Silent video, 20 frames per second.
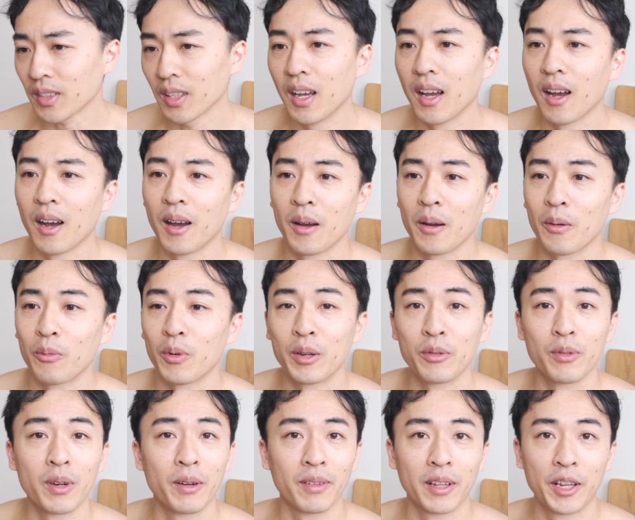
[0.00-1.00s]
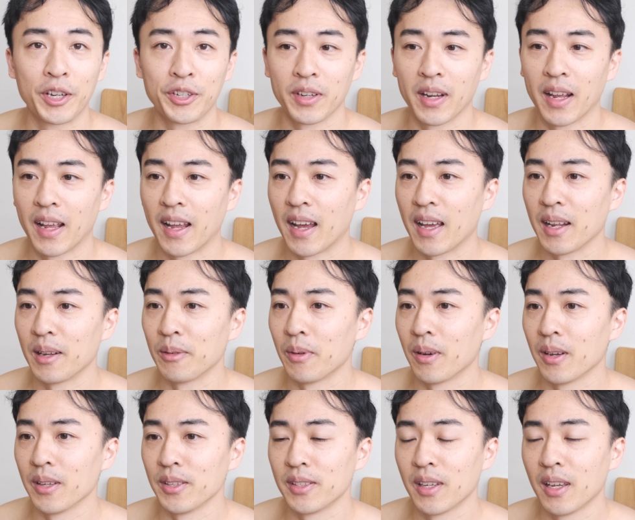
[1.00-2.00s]
One revelation I had
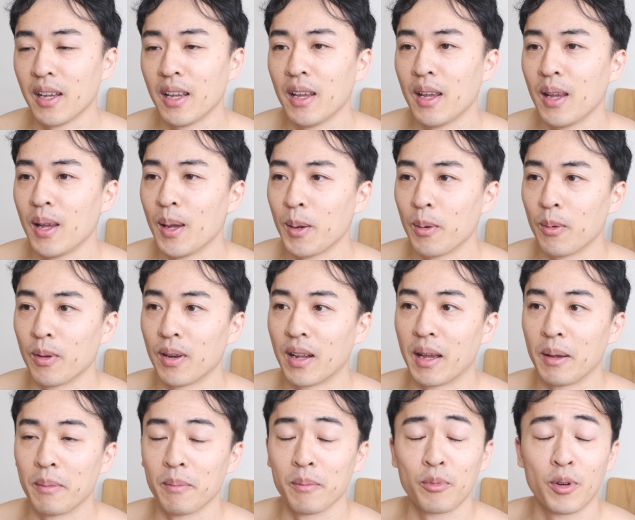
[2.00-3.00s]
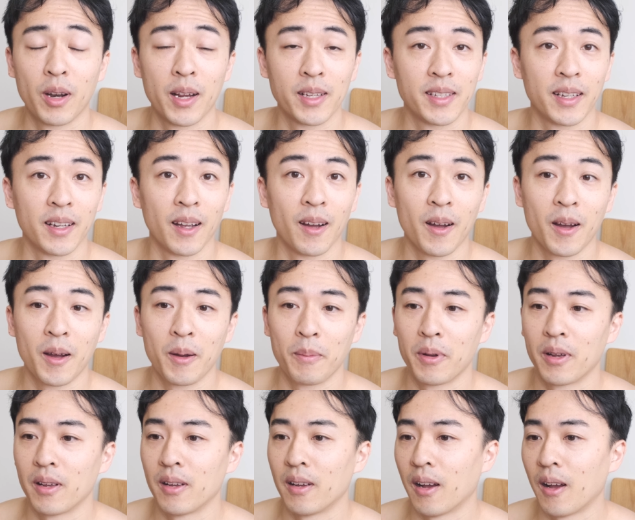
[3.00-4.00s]
was when I'm pressing up,
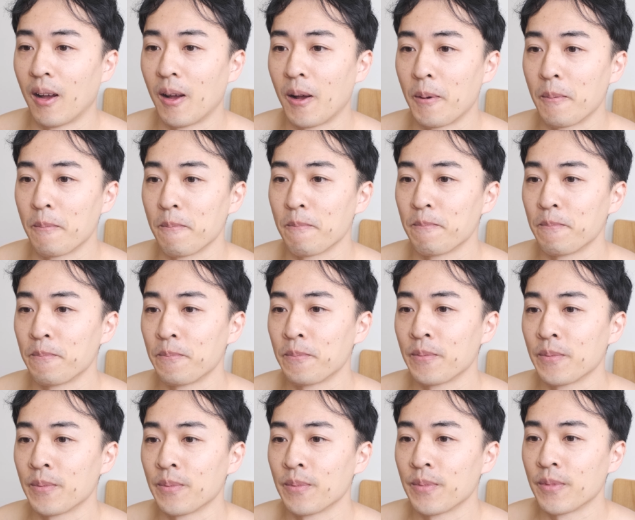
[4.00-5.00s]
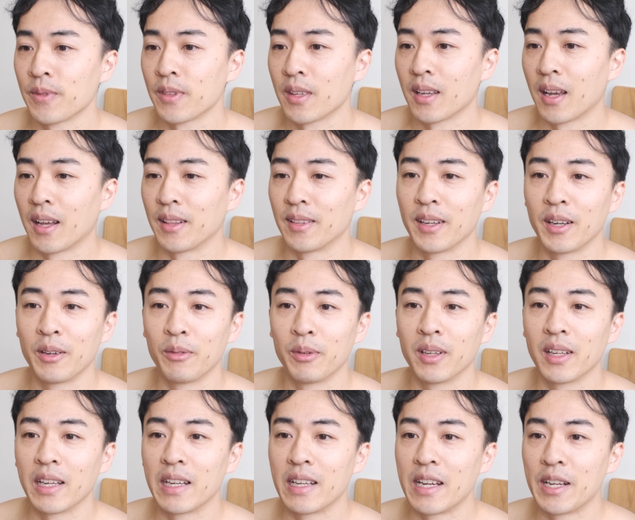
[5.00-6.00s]
I didn't
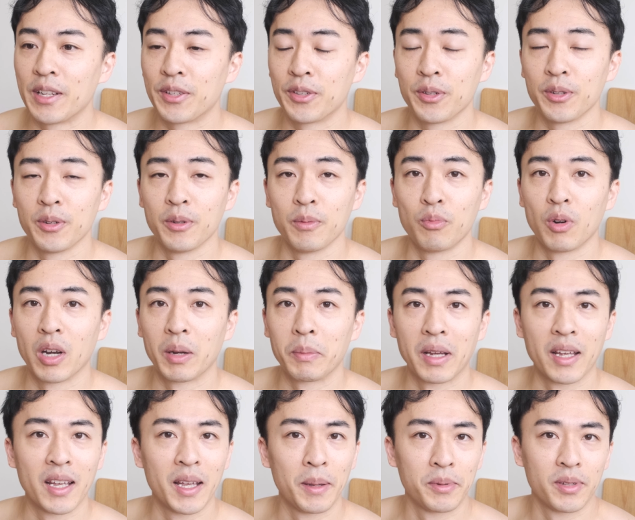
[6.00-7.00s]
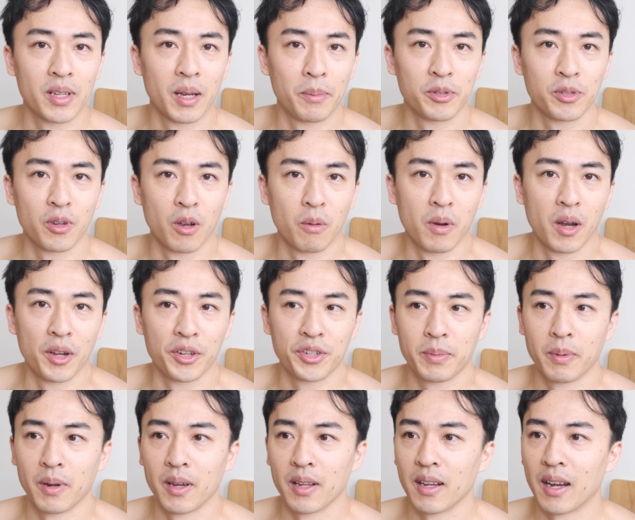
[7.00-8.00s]
really need to bring my hips up so
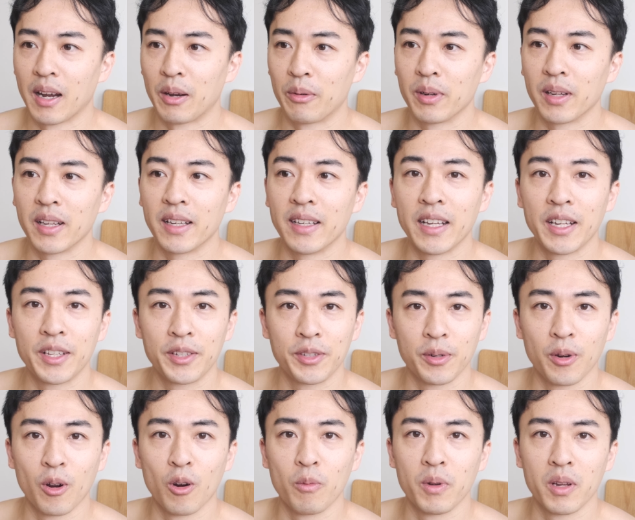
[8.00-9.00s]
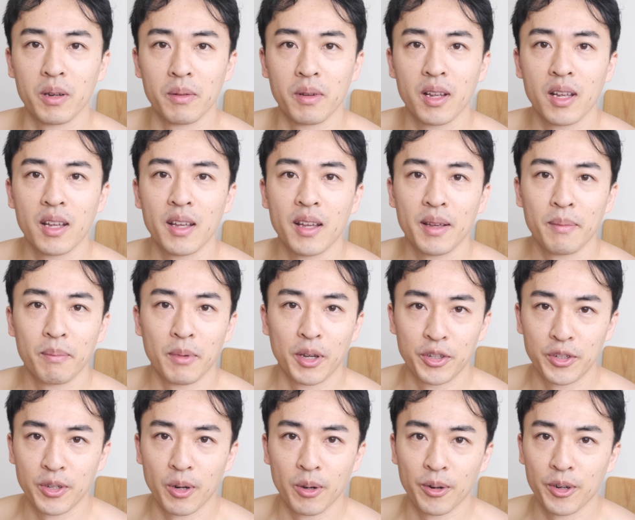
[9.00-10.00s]
much, but I really need to open my
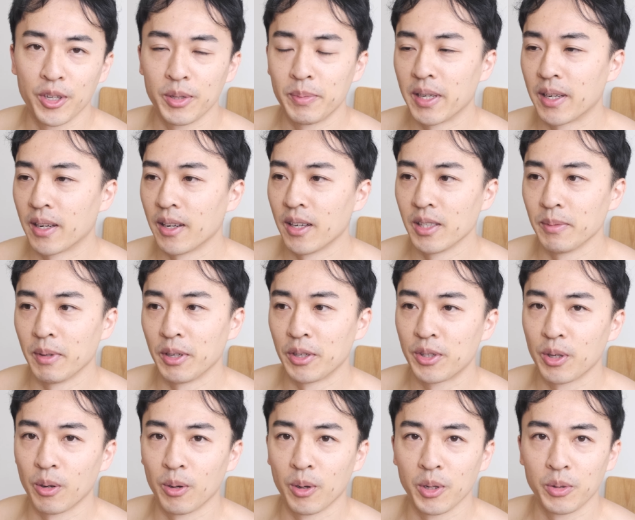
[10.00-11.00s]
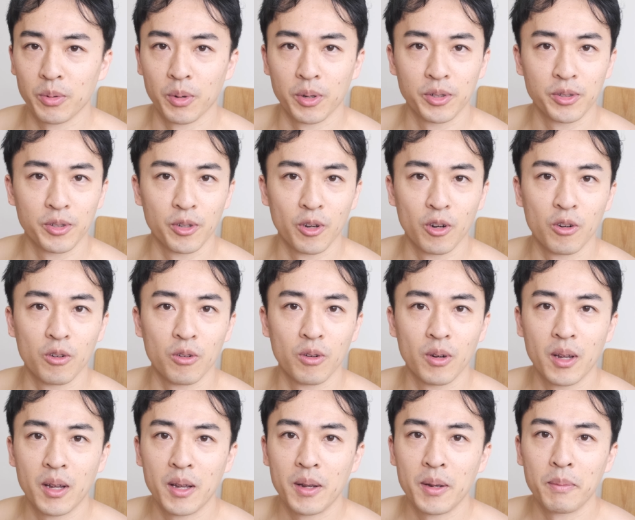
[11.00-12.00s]
shoulders because my shoulders were so
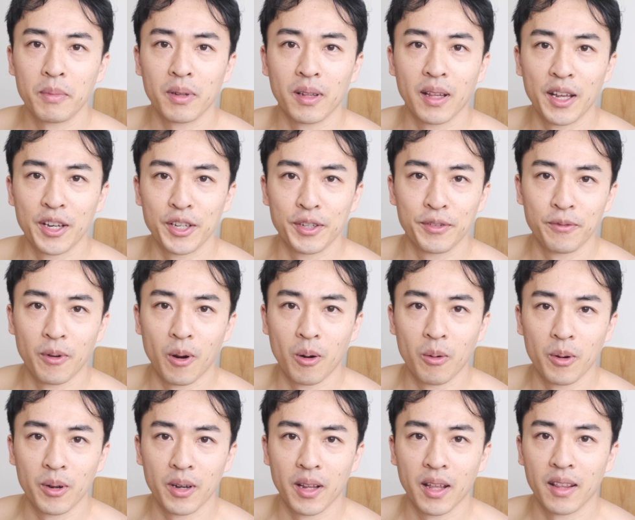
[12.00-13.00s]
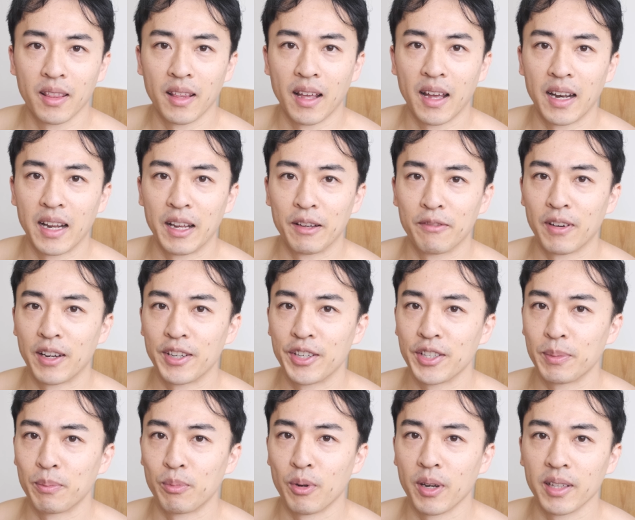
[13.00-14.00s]
plunged forward that if I
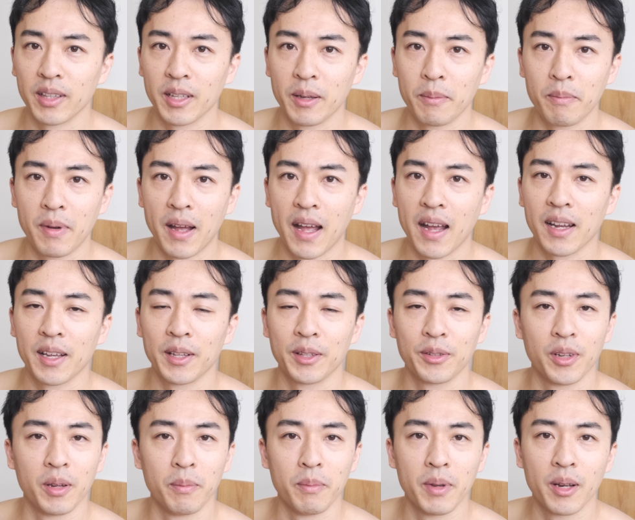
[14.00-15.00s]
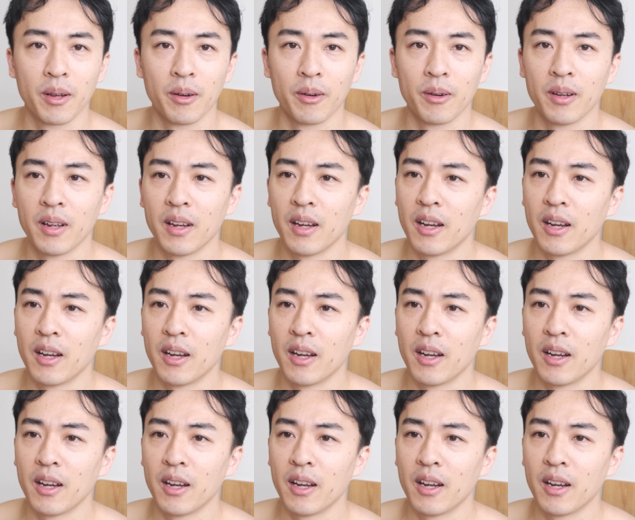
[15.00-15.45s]
just bring them back into the middle,